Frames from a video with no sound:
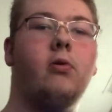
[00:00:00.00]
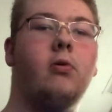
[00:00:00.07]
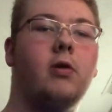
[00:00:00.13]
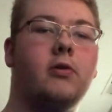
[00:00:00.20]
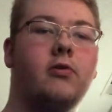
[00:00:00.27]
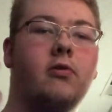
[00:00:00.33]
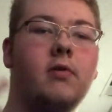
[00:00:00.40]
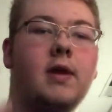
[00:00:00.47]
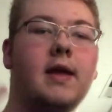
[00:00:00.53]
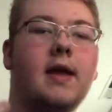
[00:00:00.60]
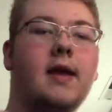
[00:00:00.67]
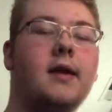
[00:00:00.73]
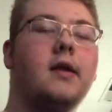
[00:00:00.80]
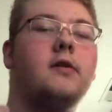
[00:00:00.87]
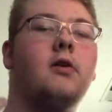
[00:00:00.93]
who are tuning
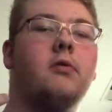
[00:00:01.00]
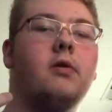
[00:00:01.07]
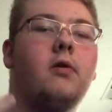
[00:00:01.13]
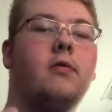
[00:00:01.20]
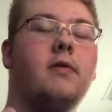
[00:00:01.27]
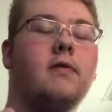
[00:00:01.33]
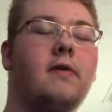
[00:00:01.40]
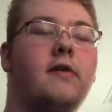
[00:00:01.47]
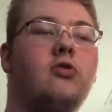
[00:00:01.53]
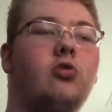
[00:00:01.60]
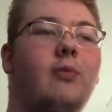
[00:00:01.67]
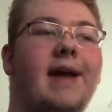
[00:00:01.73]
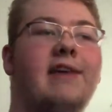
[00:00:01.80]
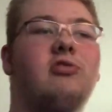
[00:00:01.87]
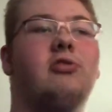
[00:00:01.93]
in and don't know the
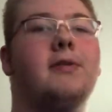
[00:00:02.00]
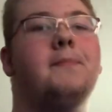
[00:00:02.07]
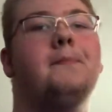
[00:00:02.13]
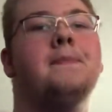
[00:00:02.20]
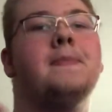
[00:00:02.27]
situation,